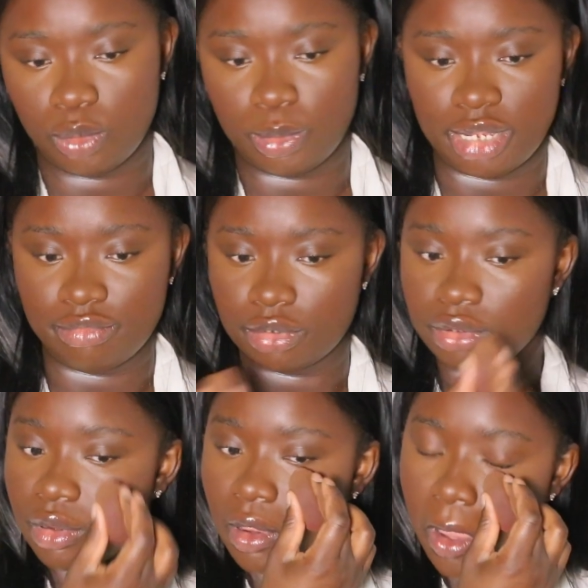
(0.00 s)

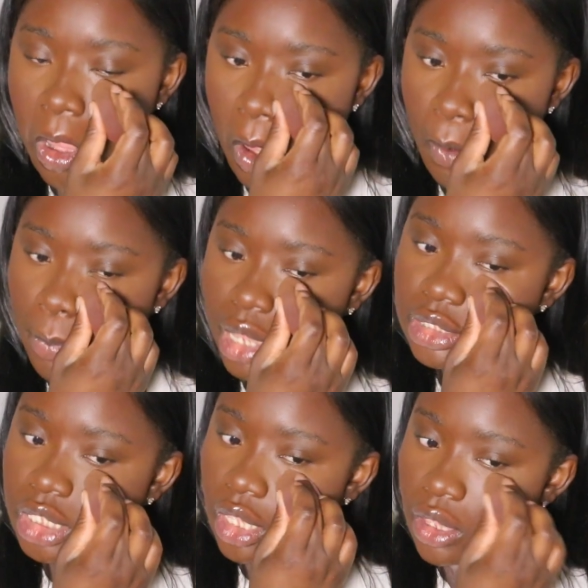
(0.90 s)
whatever, but
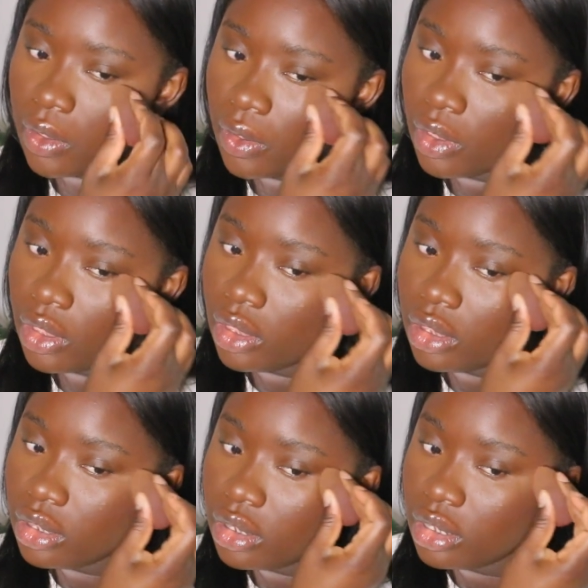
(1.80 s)
it's cute.
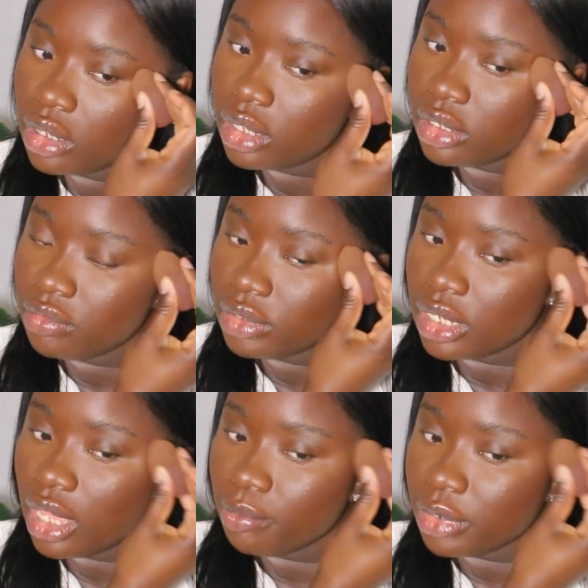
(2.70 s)
I don't really
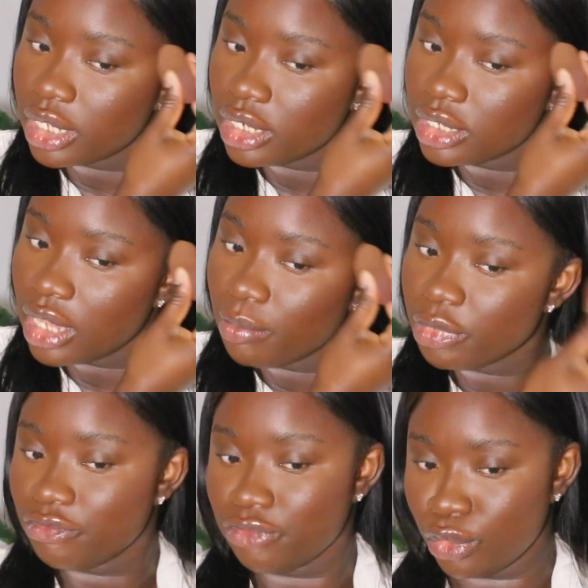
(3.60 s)
like bringing it down
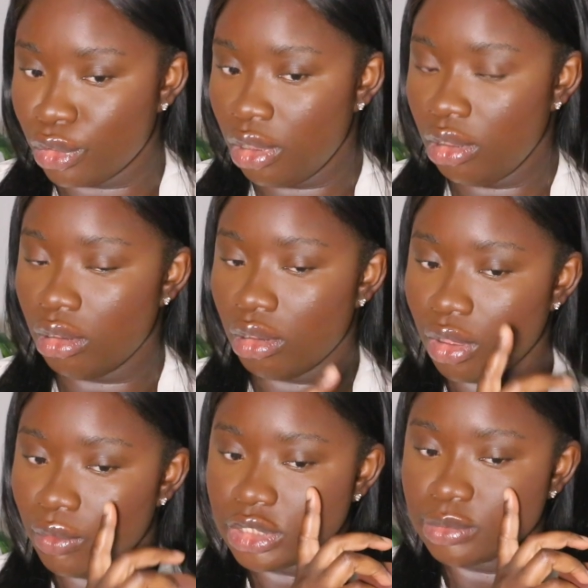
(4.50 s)
before.
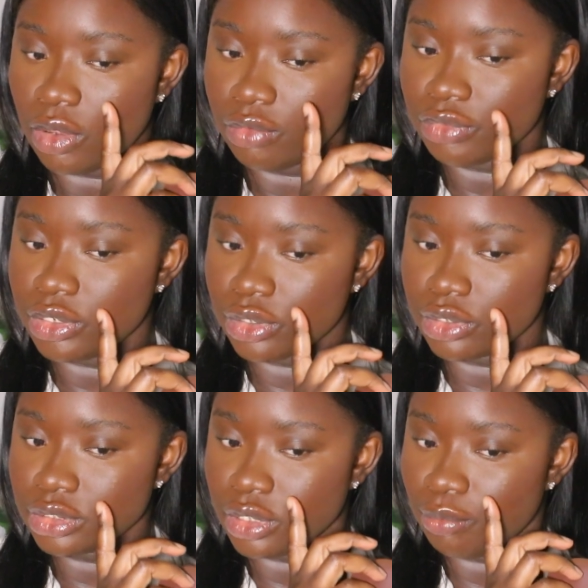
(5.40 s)
Go watch my old
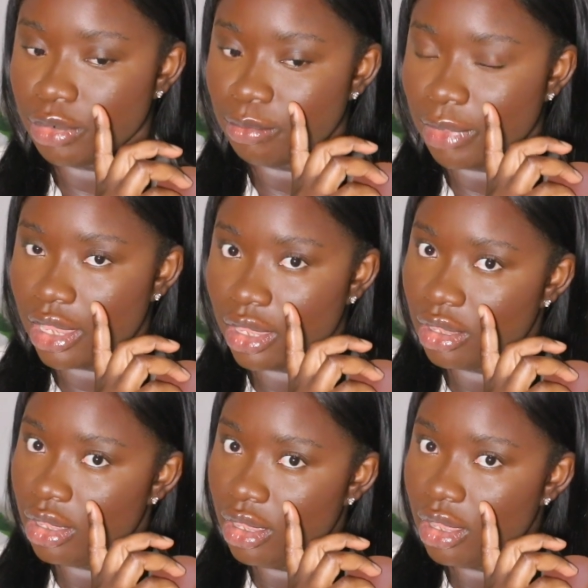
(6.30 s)
videos. I'll bring my
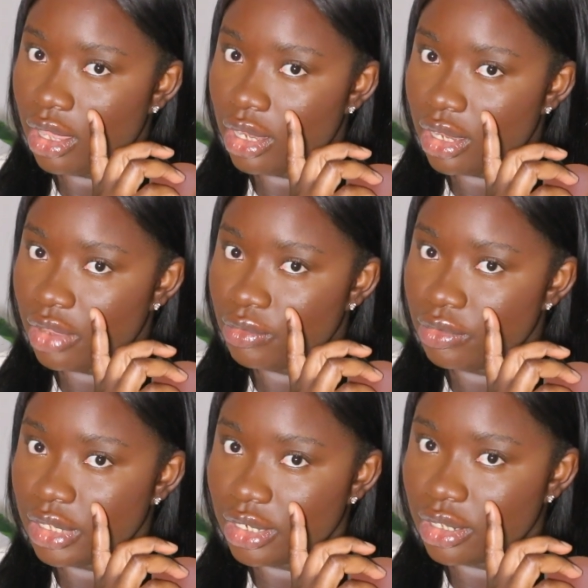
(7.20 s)
highlight all
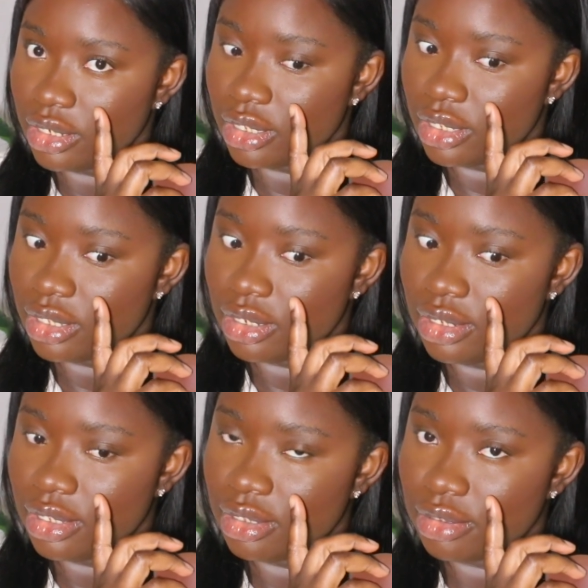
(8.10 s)
the way down here,
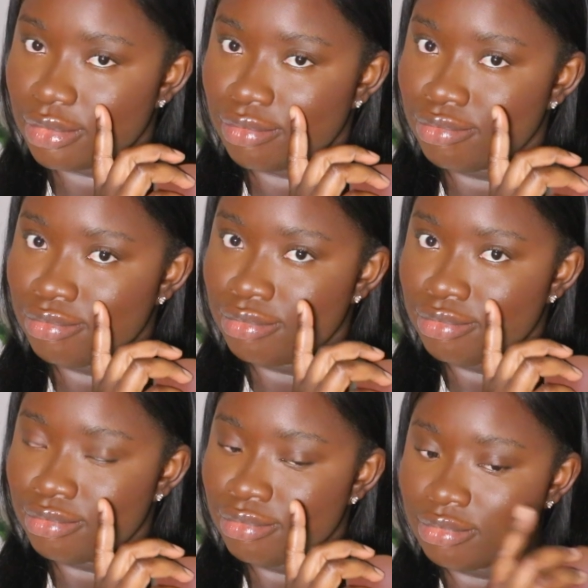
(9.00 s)
like
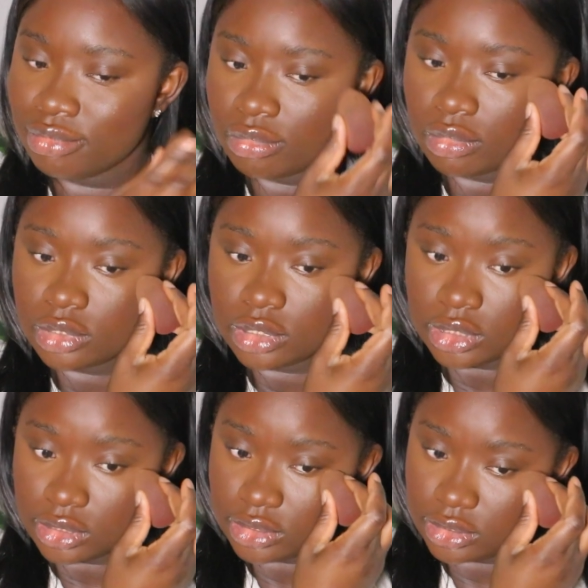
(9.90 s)

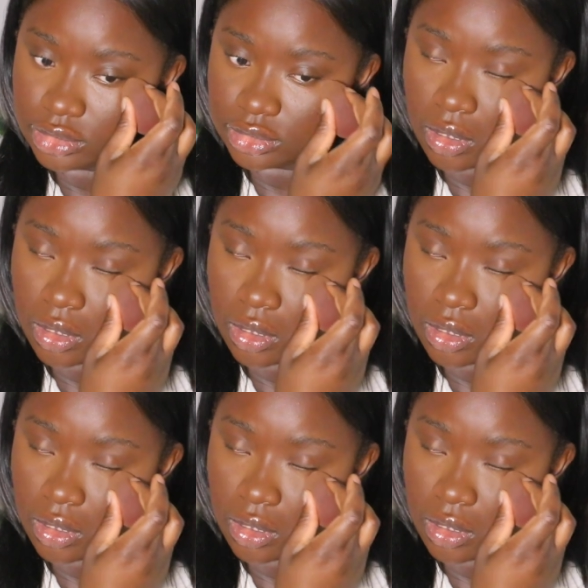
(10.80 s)
this.